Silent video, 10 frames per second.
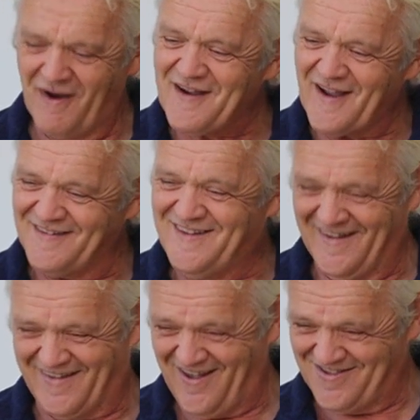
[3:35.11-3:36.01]
my
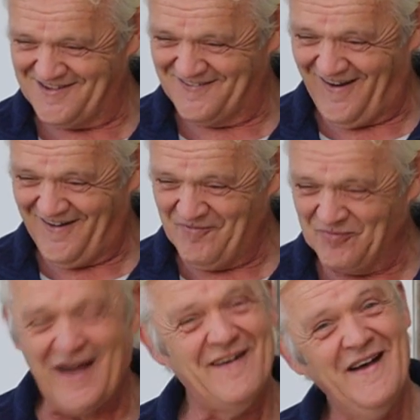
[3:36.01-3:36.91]
Antikythera.
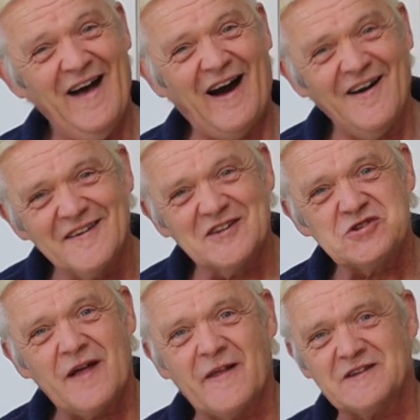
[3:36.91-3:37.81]
Now, I
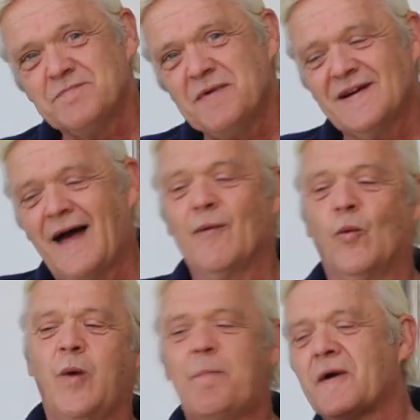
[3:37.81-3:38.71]
understand that's a bit
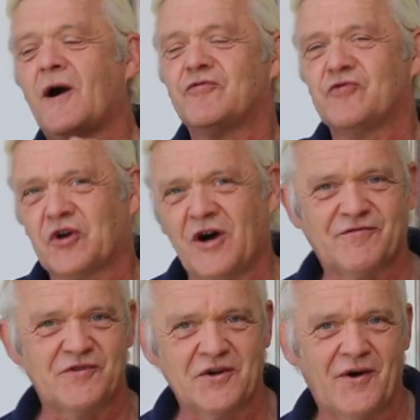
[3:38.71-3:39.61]
like whipping off the
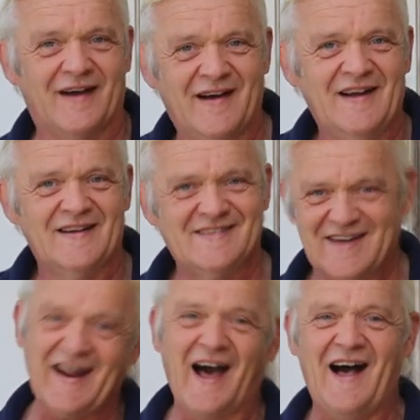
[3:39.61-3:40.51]
cover and going,
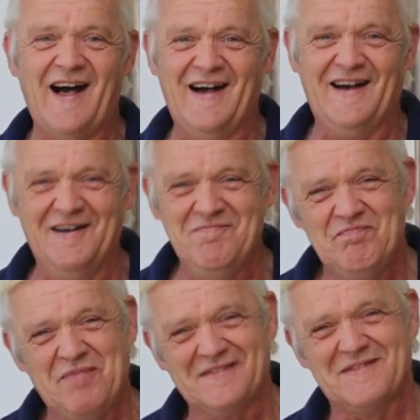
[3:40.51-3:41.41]

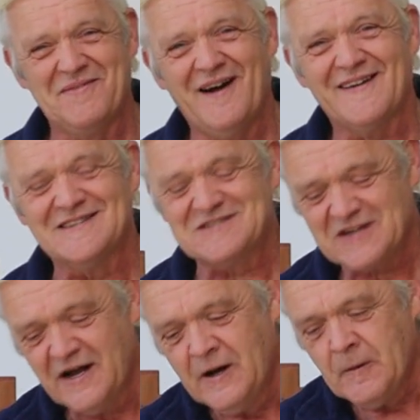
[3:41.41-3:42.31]
ta-da! But to be
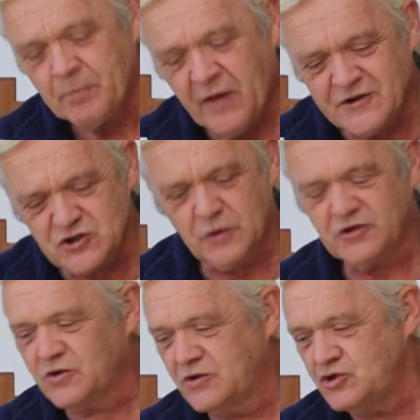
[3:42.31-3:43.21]
honest, I just
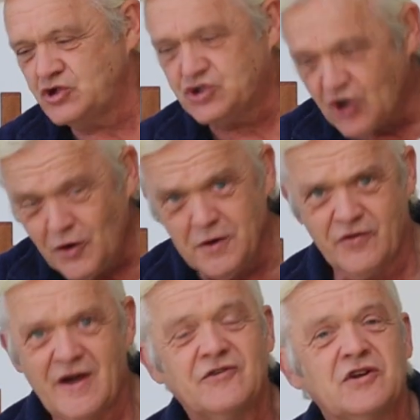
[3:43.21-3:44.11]
want to show
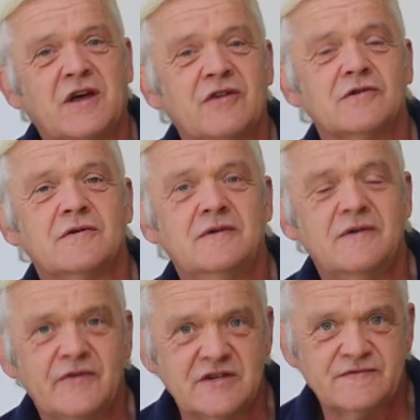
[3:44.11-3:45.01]
you the
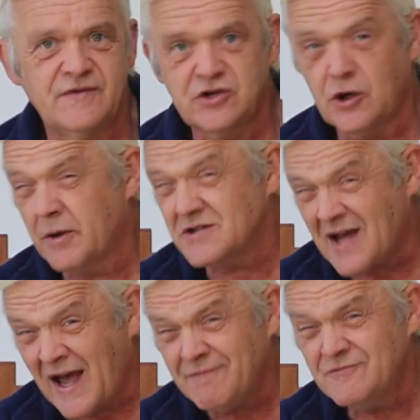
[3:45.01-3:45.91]
Antikythera in this video
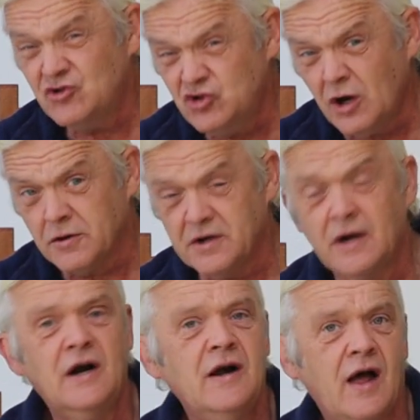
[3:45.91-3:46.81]
because I have
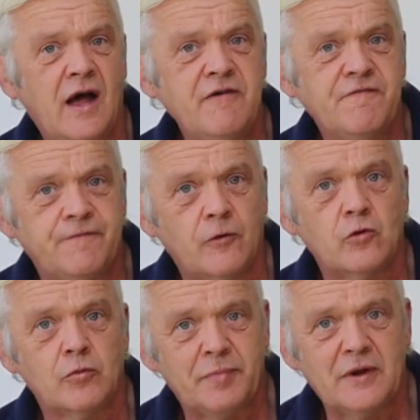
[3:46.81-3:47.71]
done a
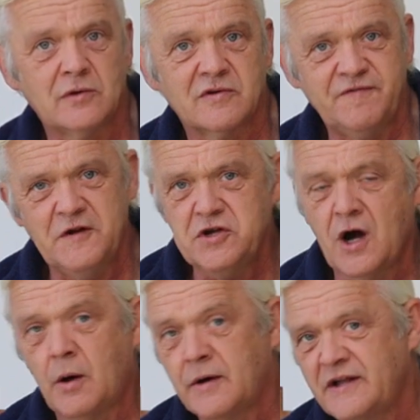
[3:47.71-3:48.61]
full build
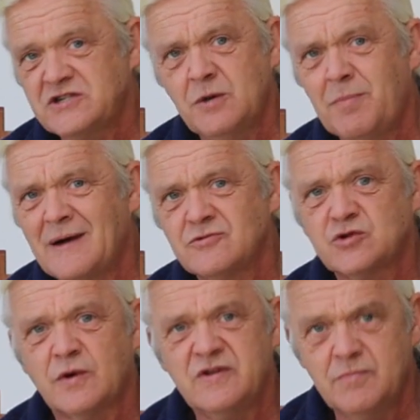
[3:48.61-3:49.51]
video and it's
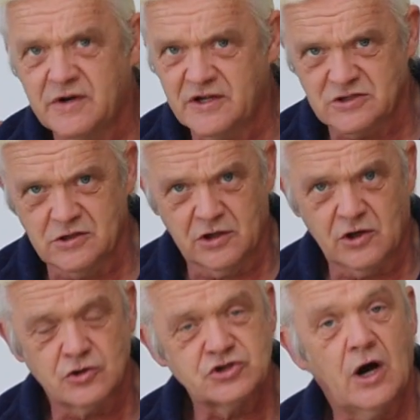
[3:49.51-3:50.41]
about 20 minutes
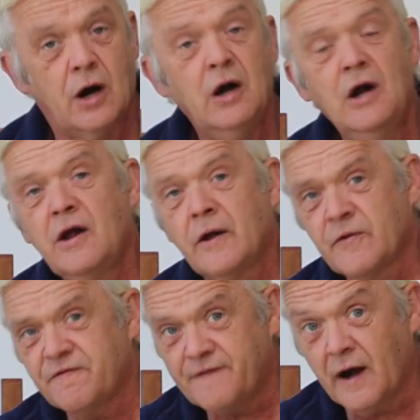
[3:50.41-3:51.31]
long or so
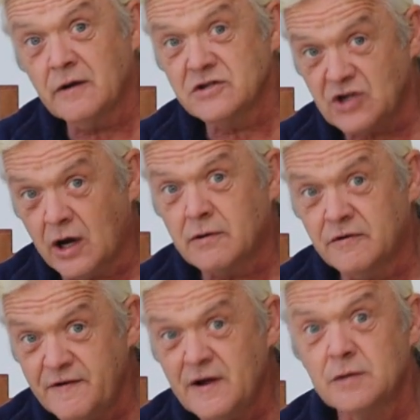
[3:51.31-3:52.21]
and the files
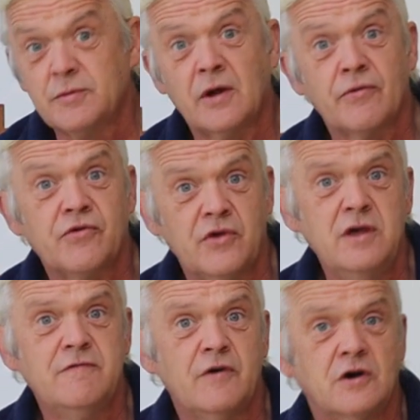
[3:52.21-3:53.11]
are available on
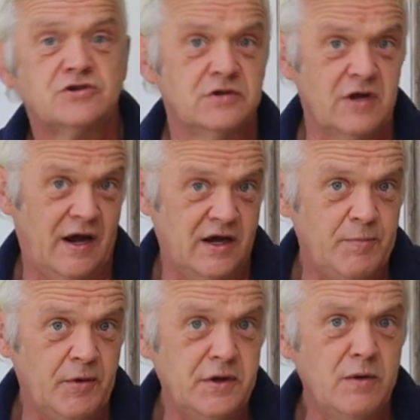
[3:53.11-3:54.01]
Thingiverse should
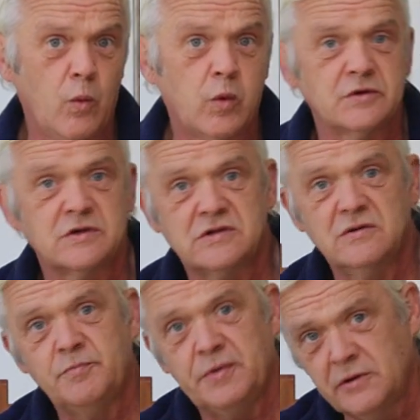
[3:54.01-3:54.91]
anybody want
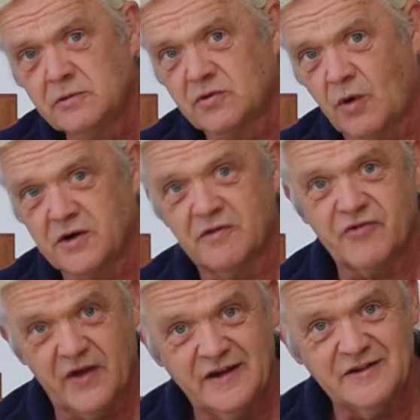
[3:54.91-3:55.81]
to build one
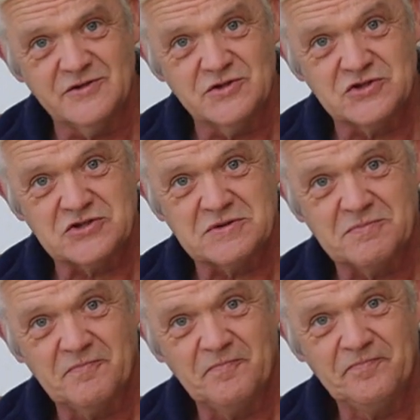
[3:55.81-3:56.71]
of these.